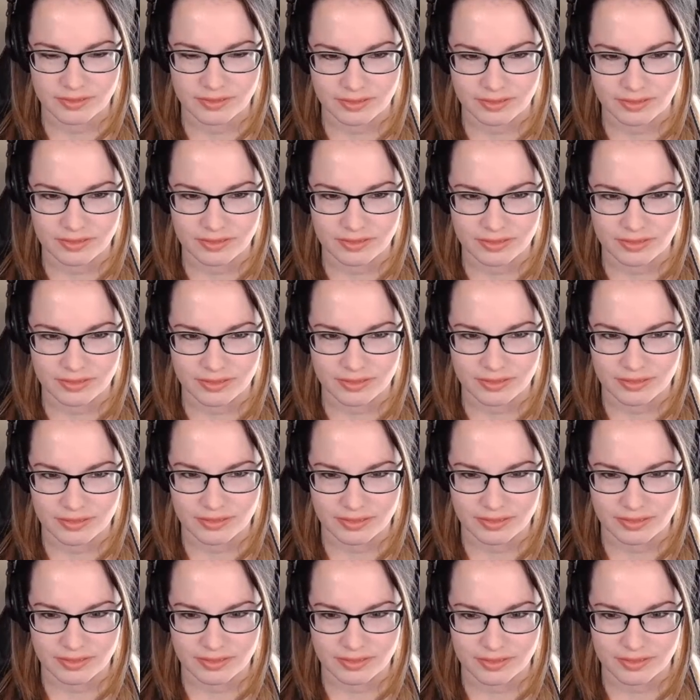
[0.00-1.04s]

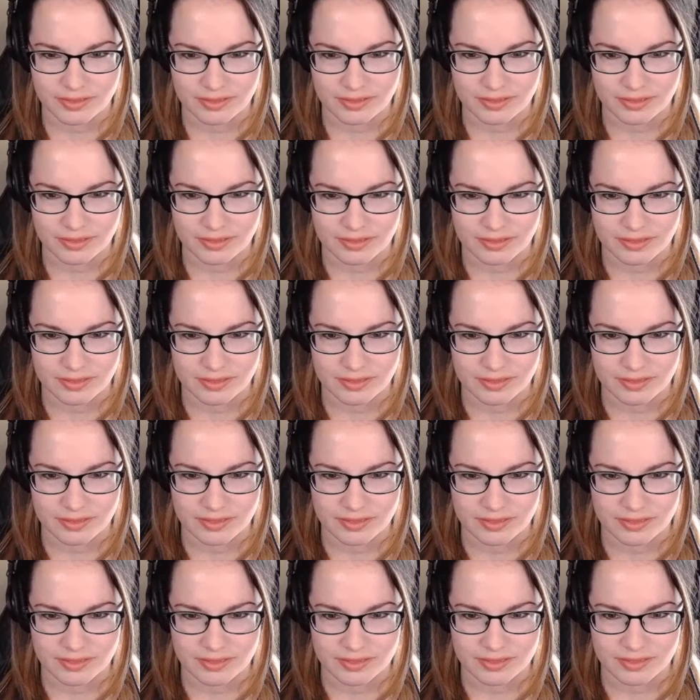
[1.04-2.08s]

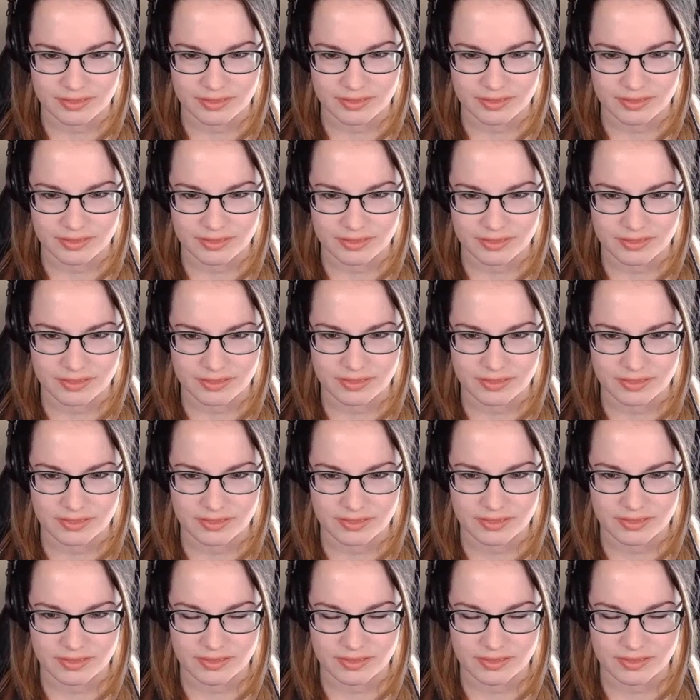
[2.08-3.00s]
No words are spoken by the person on screen.